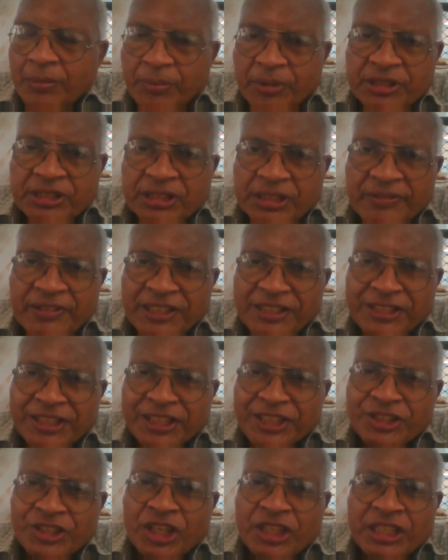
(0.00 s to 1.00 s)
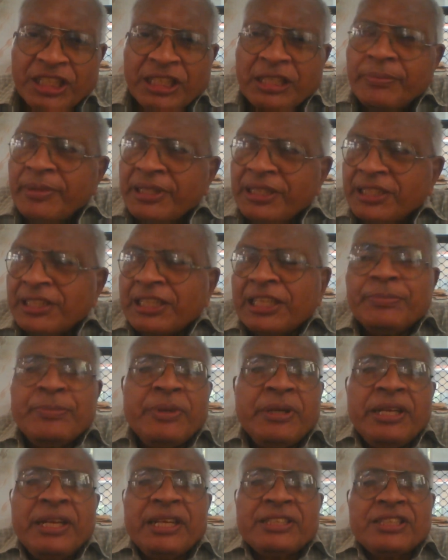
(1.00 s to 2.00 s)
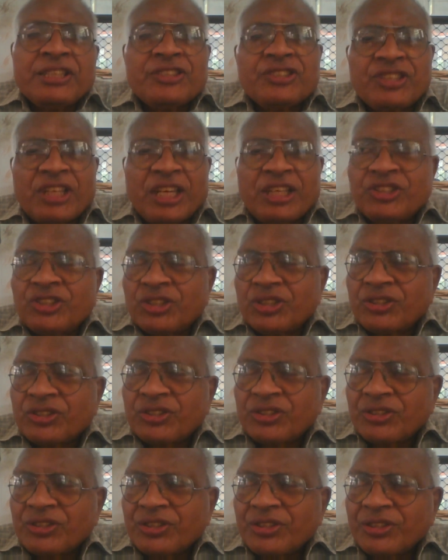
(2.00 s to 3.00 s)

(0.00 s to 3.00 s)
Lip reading: but civil engineering is not independent of buildings and structures.